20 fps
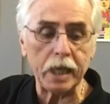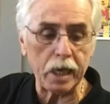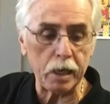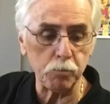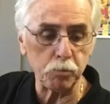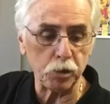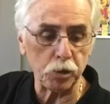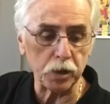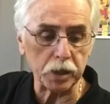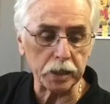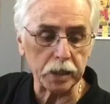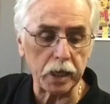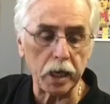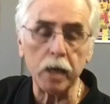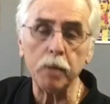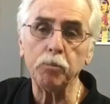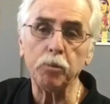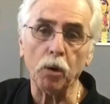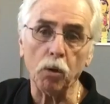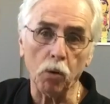put a
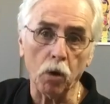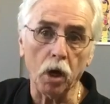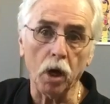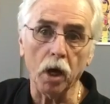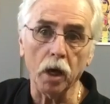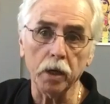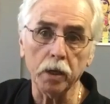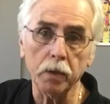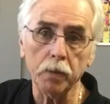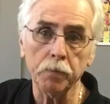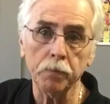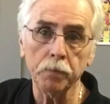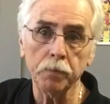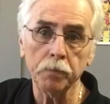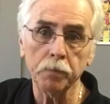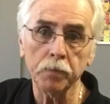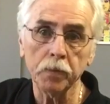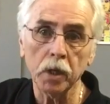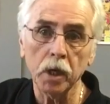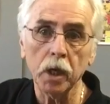capo on,
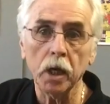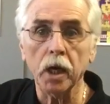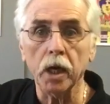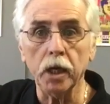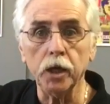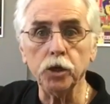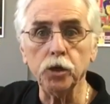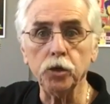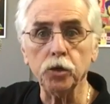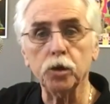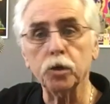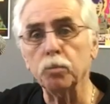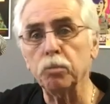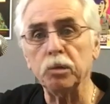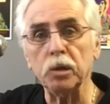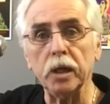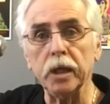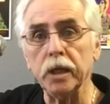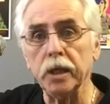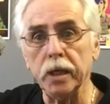and you could
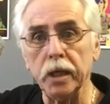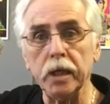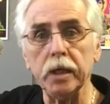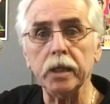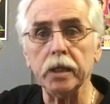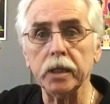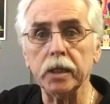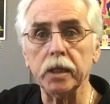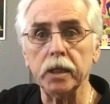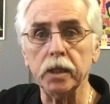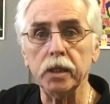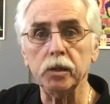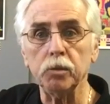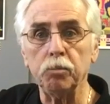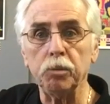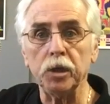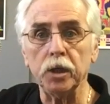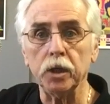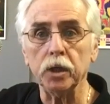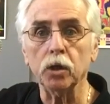play in any key
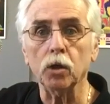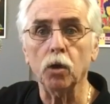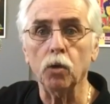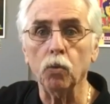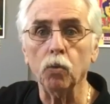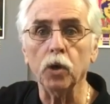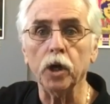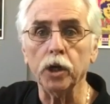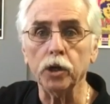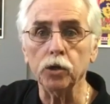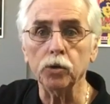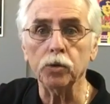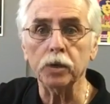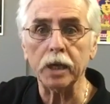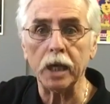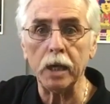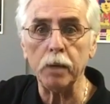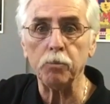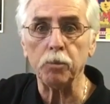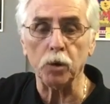depending on where you
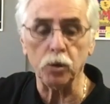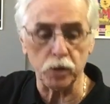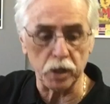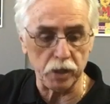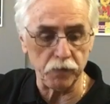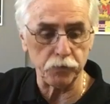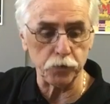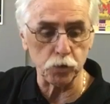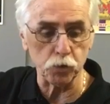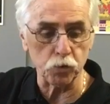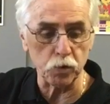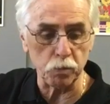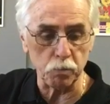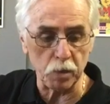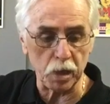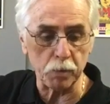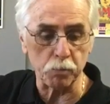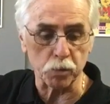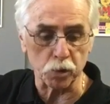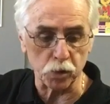capoed if you
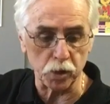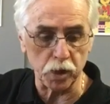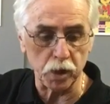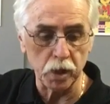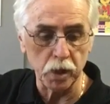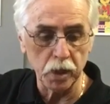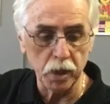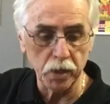remembered